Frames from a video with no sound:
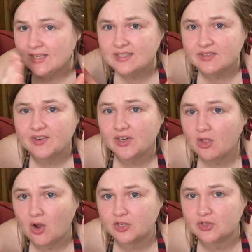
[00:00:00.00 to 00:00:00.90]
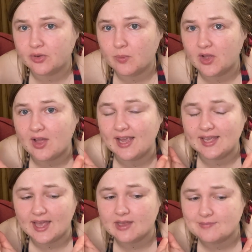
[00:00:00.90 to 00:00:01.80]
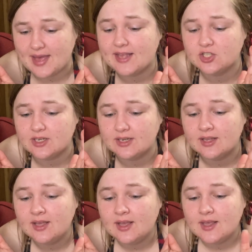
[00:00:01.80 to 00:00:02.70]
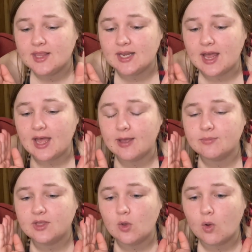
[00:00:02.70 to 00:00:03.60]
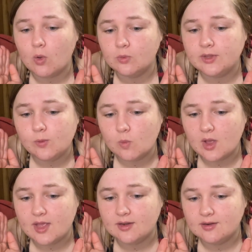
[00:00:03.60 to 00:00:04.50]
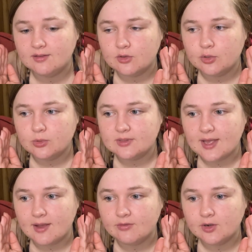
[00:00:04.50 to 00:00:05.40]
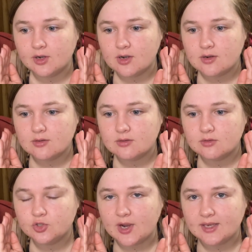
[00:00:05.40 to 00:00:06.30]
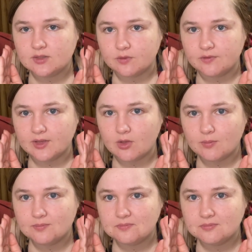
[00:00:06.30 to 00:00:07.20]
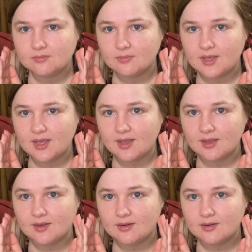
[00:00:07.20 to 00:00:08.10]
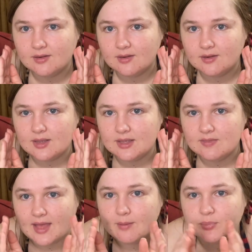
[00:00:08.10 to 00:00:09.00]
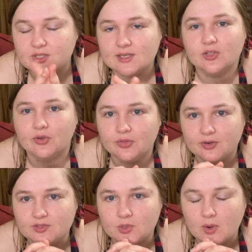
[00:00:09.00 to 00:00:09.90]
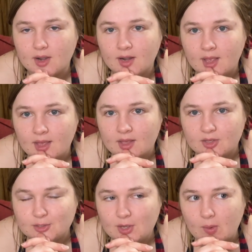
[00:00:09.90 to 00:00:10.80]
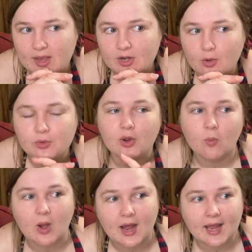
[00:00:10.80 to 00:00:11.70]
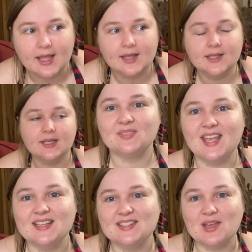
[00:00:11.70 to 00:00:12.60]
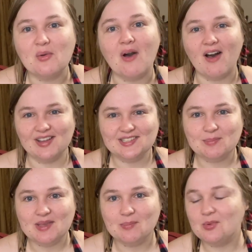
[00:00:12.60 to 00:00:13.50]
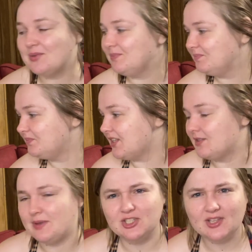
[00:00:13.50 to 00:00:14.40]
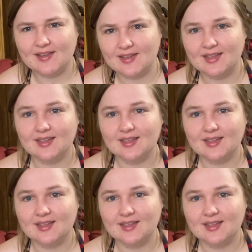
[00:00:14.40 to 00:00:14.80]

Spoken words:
a very large Goodwill. I can't imagine that I'm the only one who's ever tried to film in that particular thrift store. So I don't know why it's so odd to people, especially,